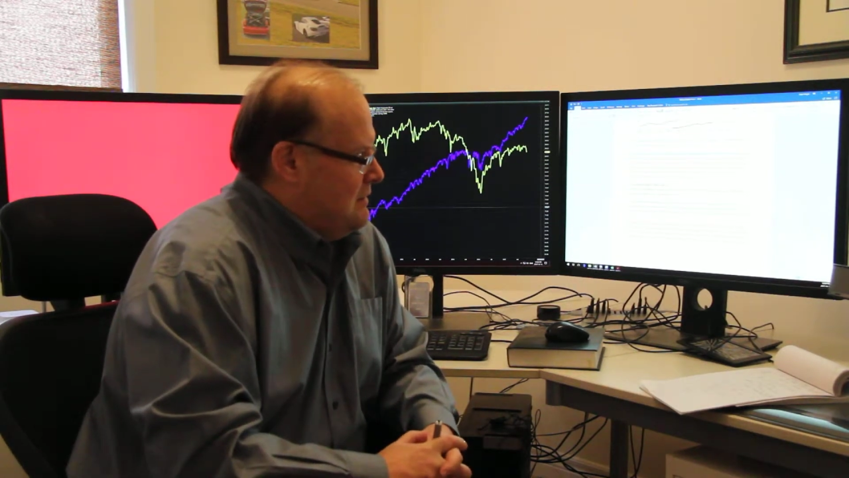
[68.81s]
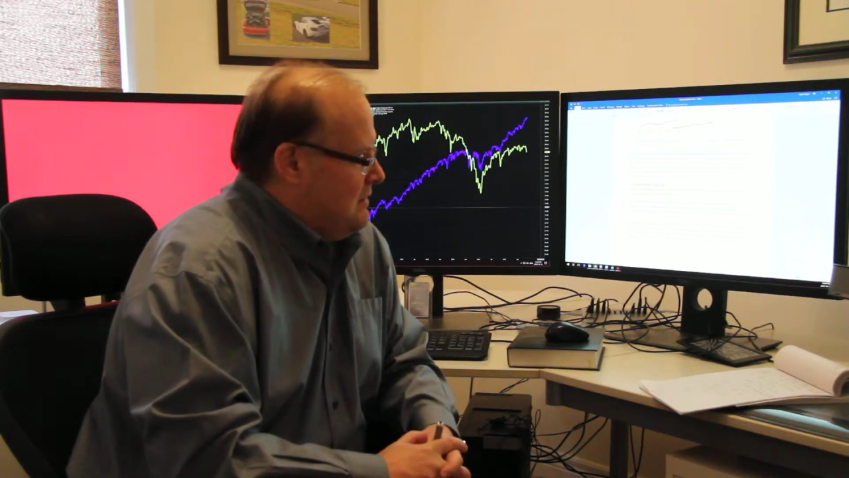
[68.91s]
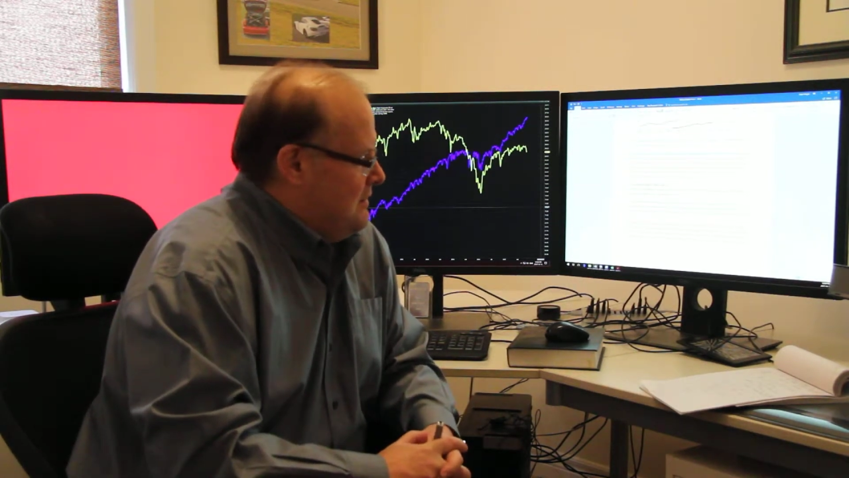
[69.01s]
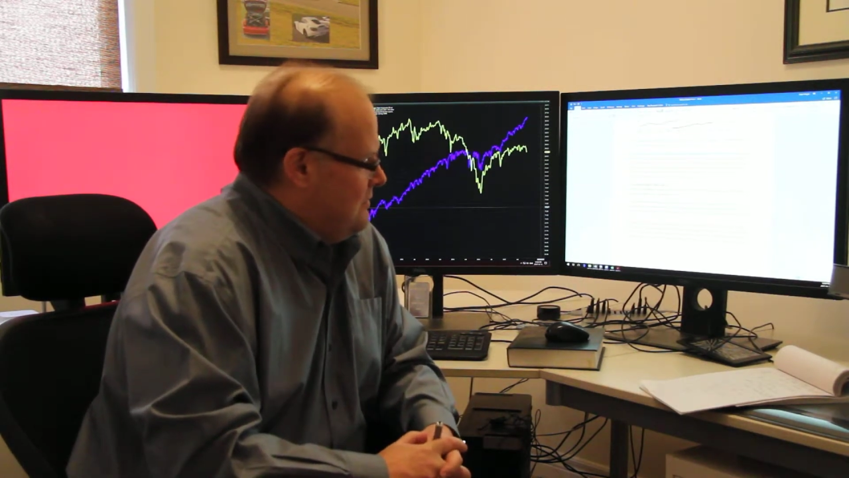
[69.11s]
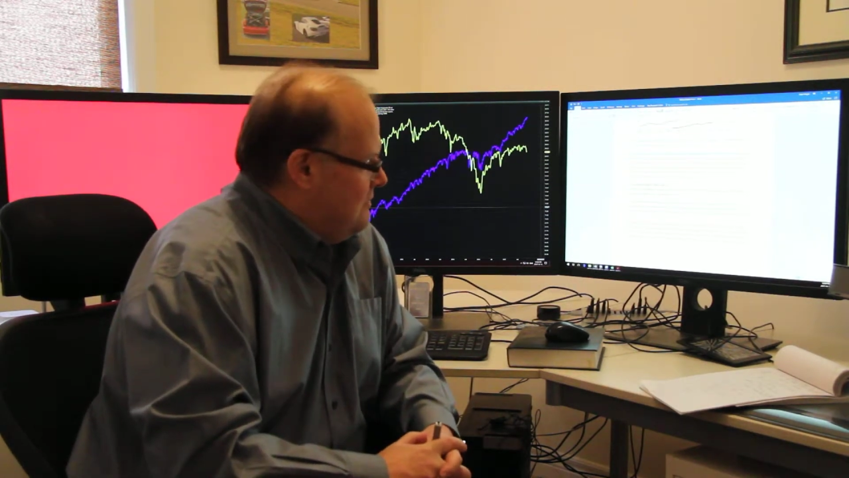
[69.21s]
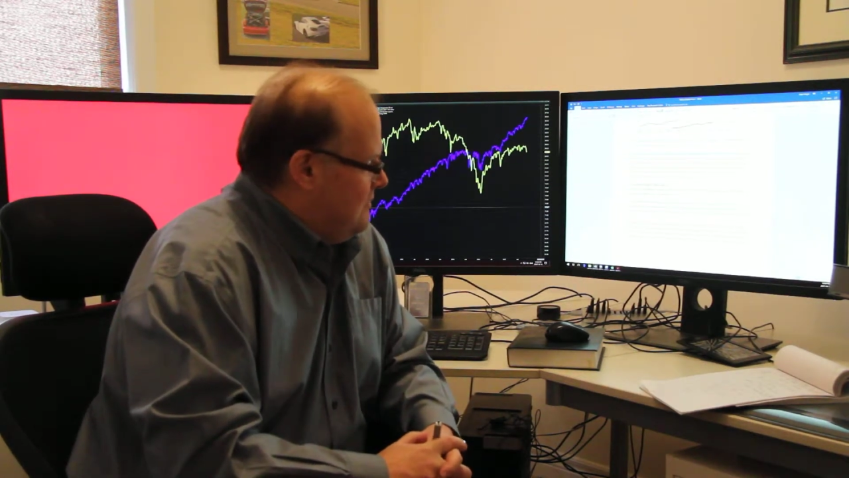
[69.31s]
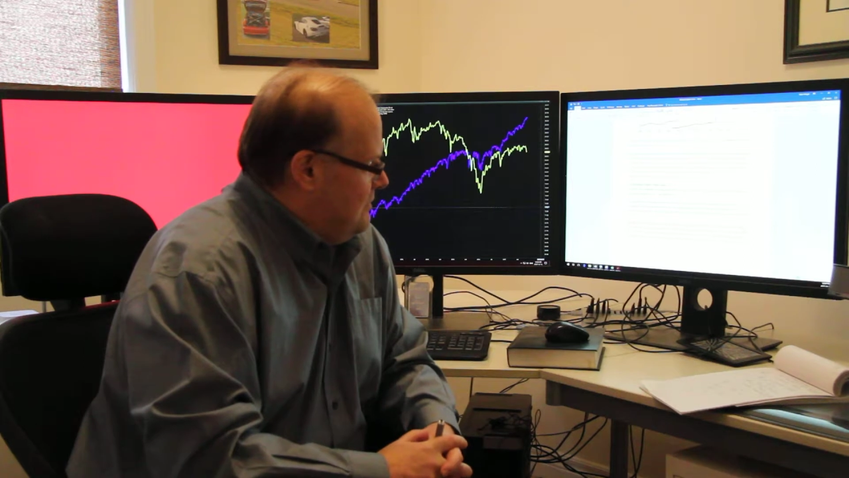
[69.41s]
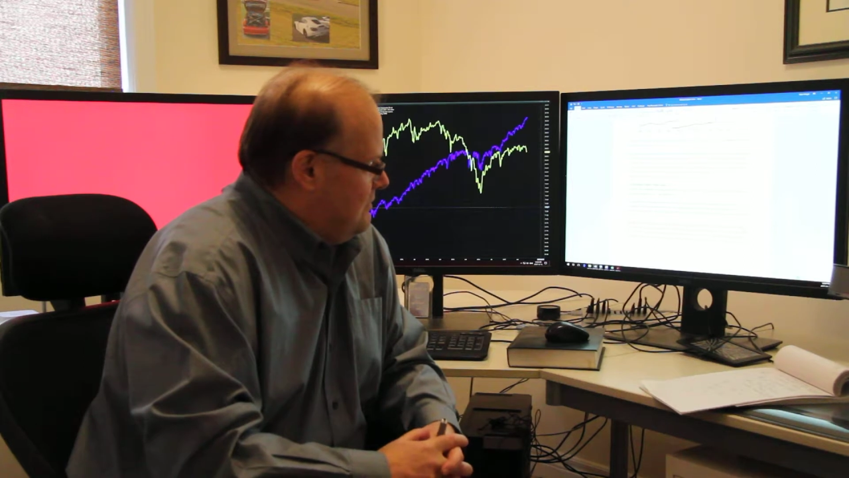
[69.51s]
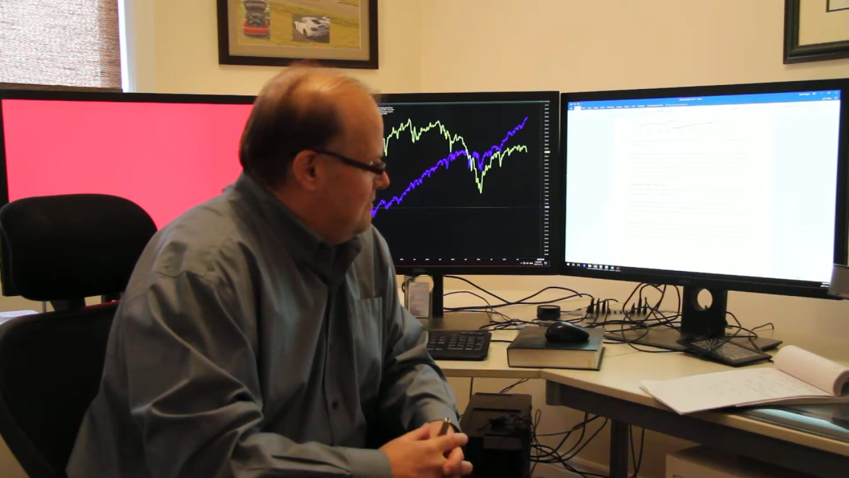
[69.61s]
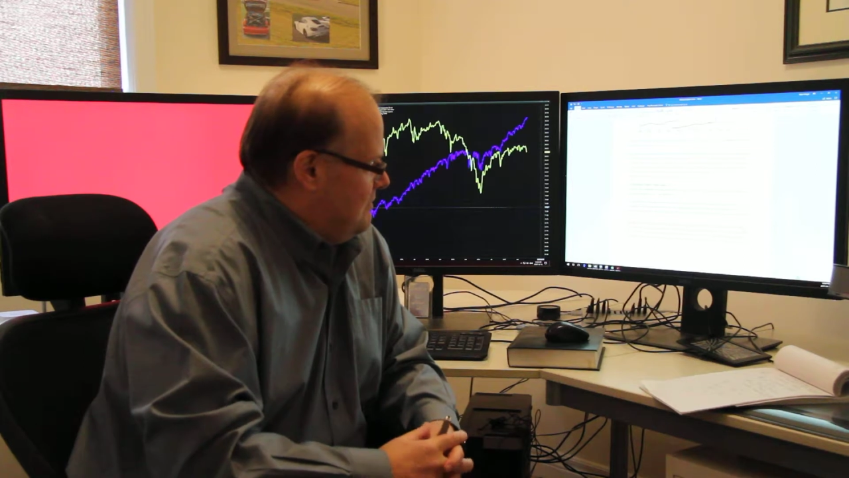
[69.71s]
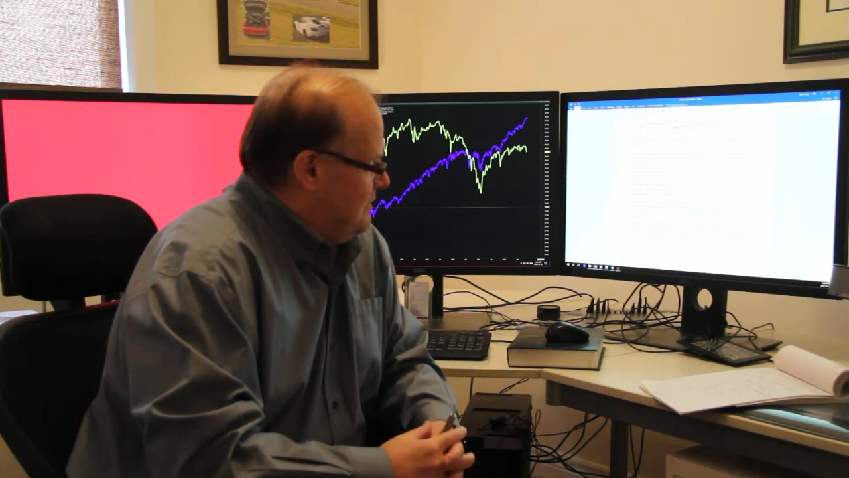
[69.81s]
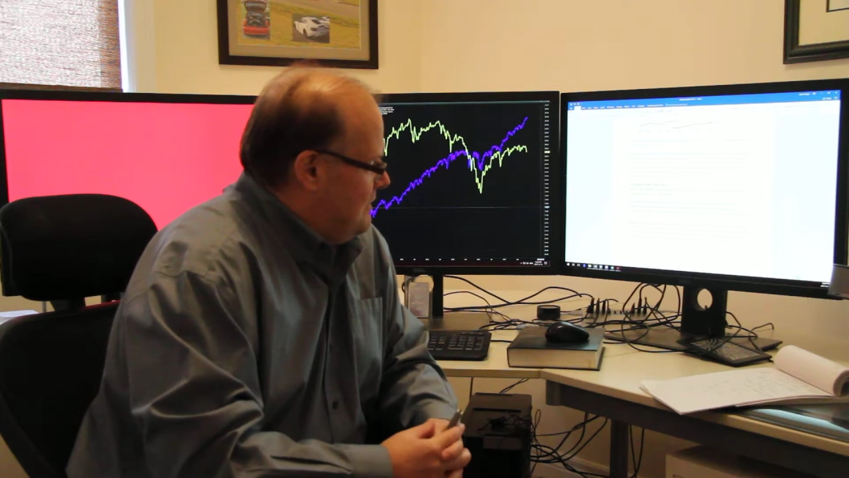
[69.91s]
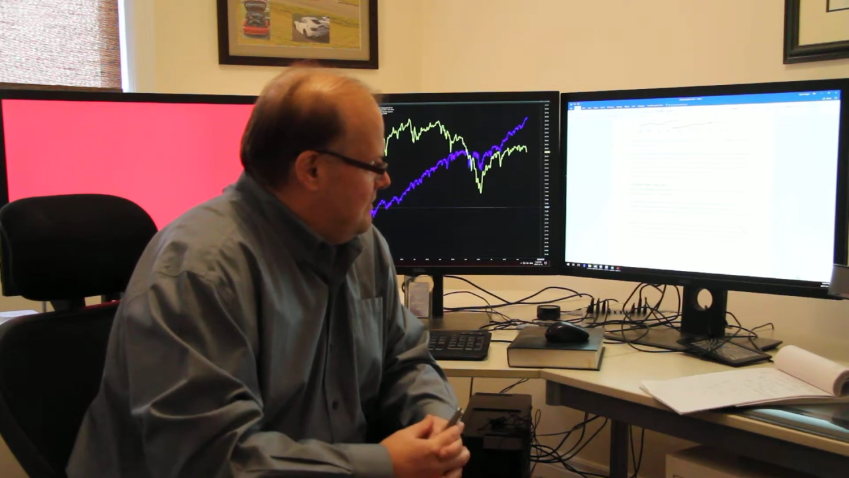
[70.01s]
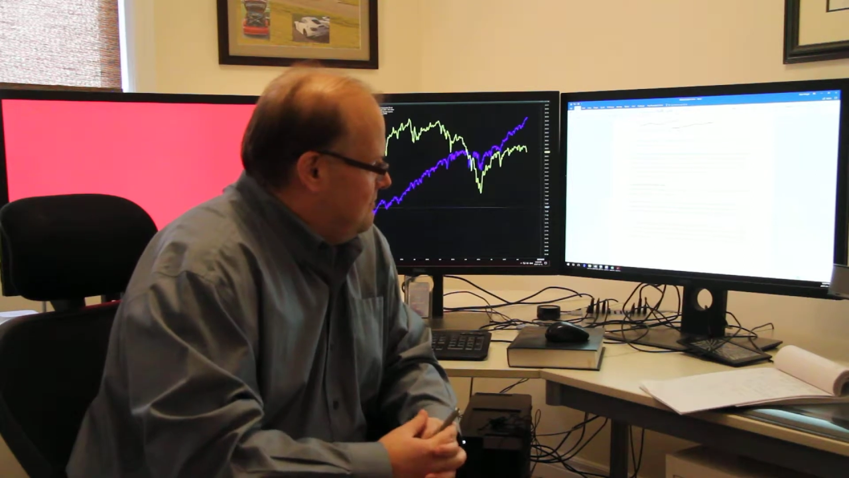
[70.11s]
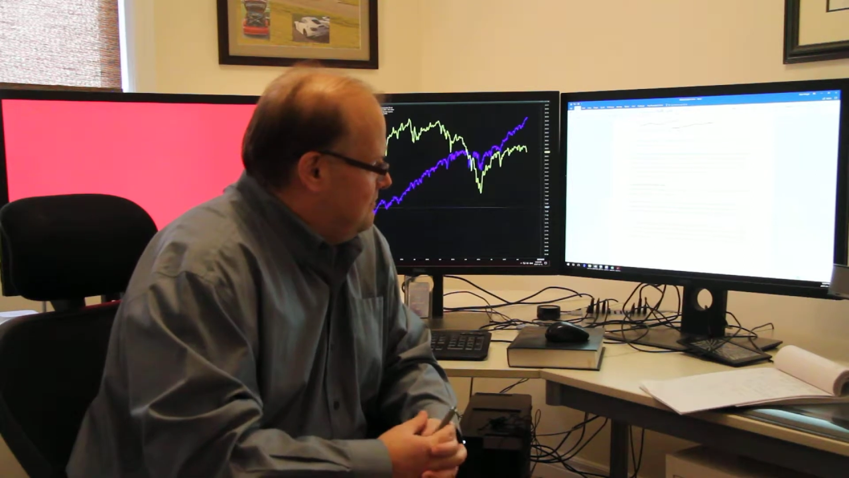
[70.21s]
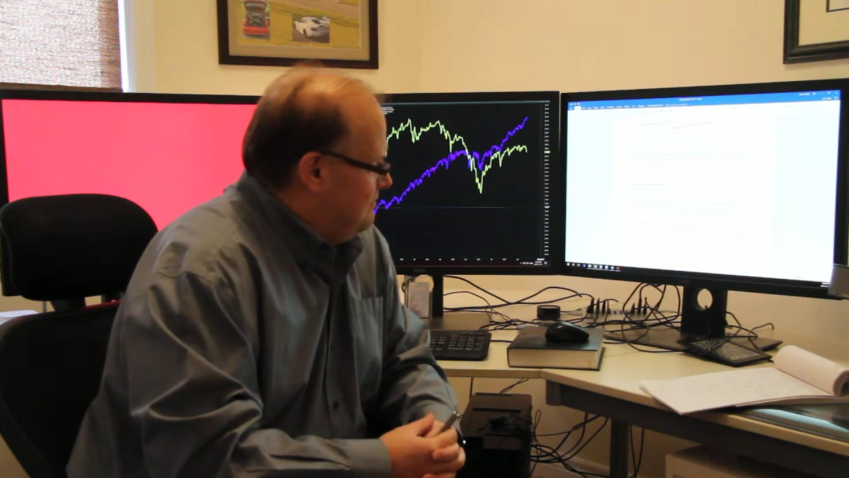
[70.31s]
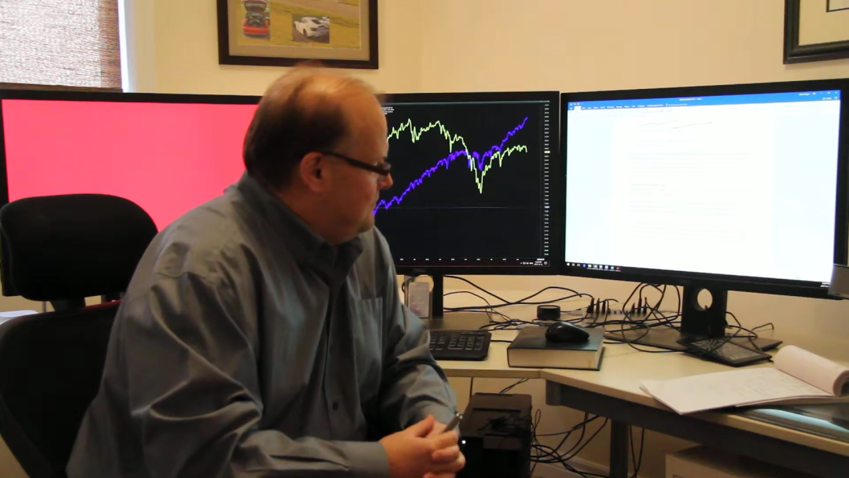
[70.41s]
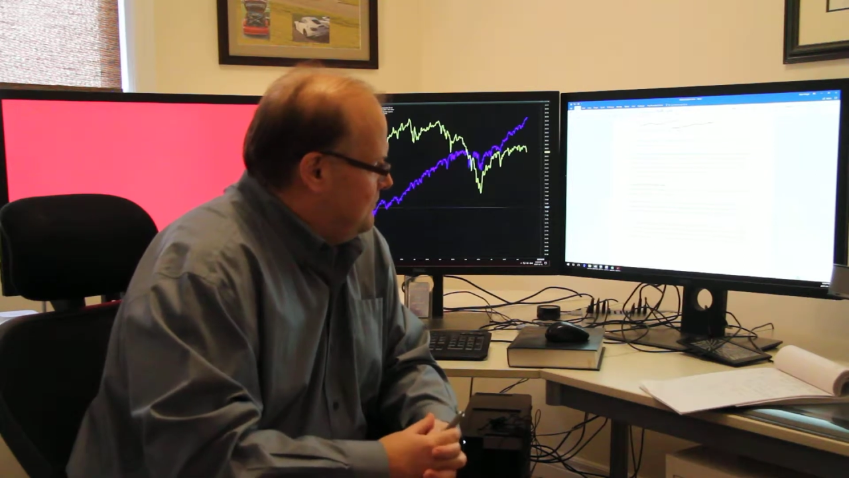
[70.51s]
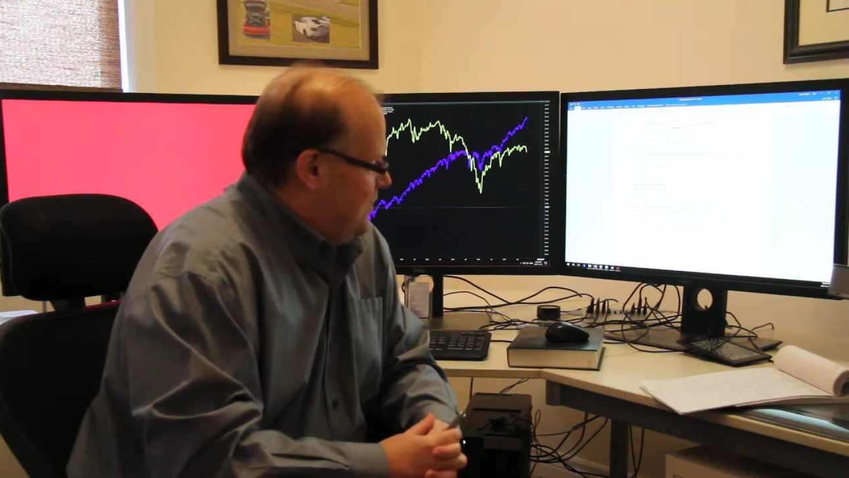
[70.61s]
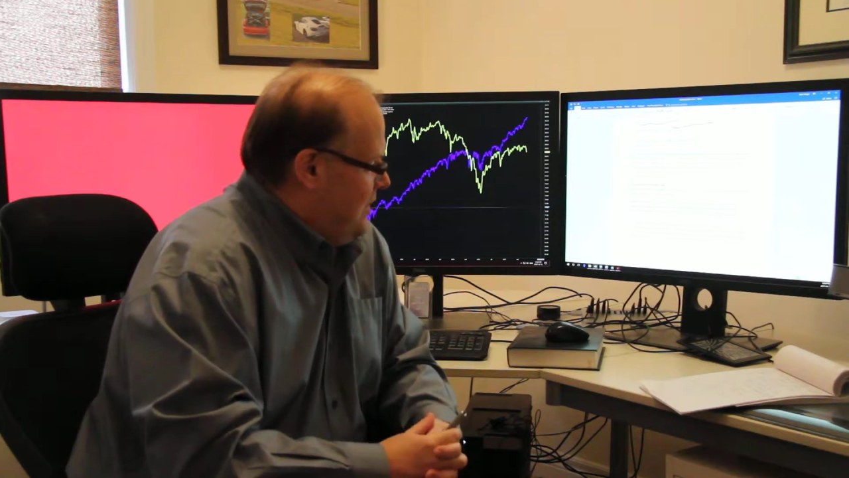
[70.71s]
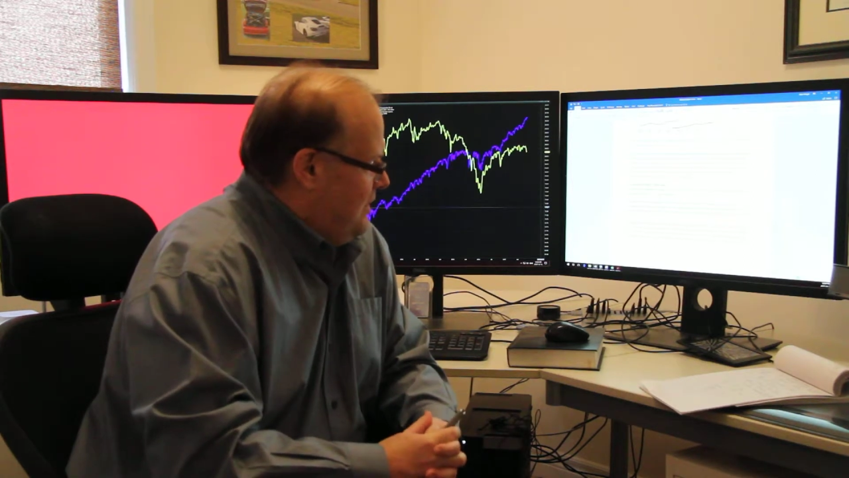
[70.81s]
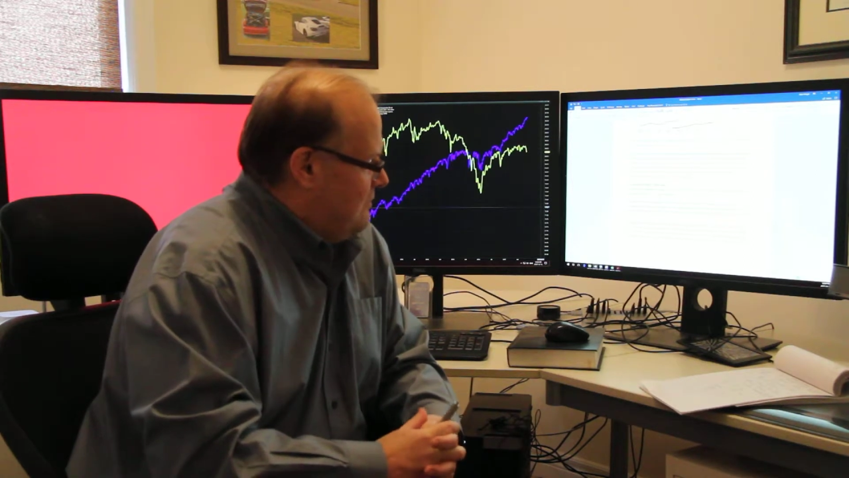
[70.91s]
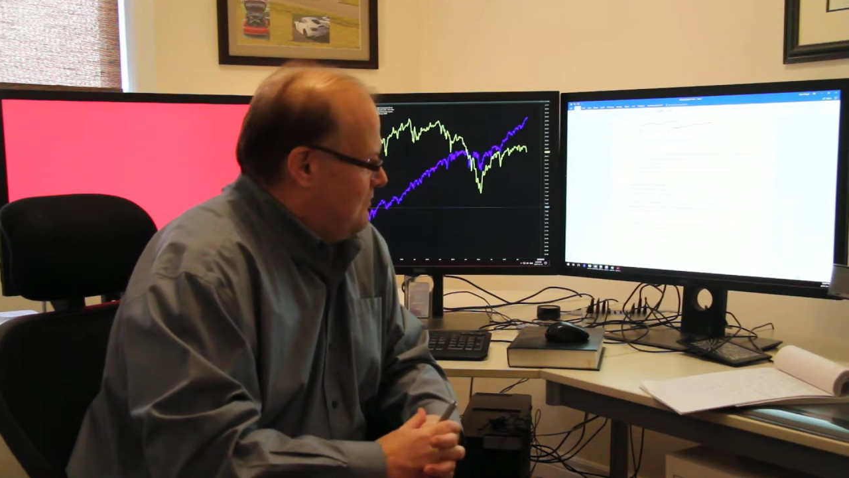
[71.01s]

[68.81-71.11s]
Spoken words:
and their rating